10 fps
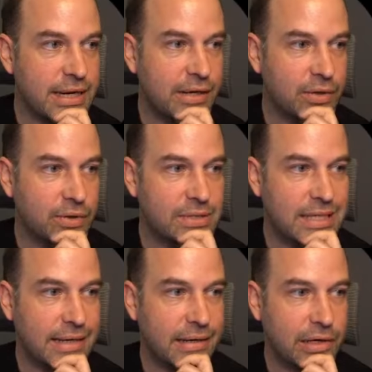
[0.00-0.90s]
Nikon
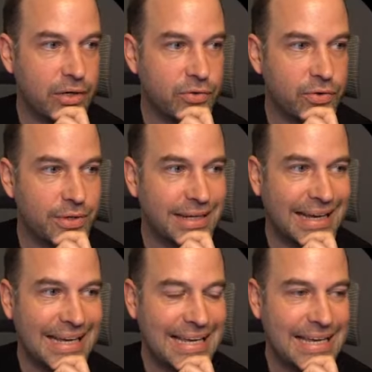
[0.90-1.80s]

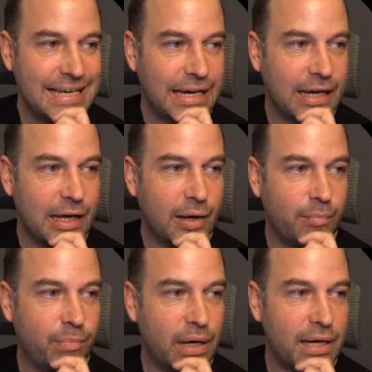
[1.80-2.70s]

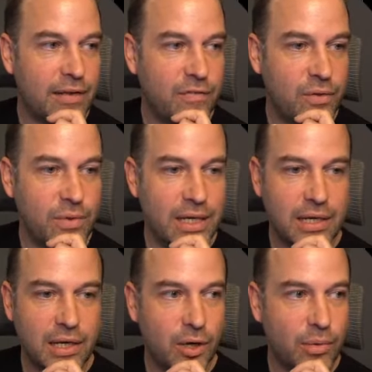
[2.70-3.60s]
D800E, but if you
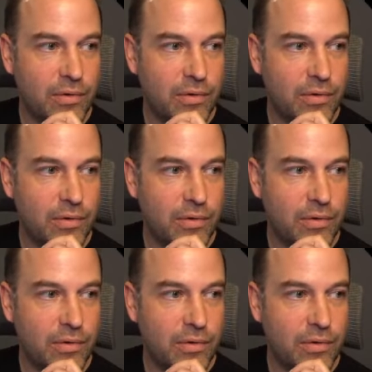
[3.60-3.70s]
didn't know,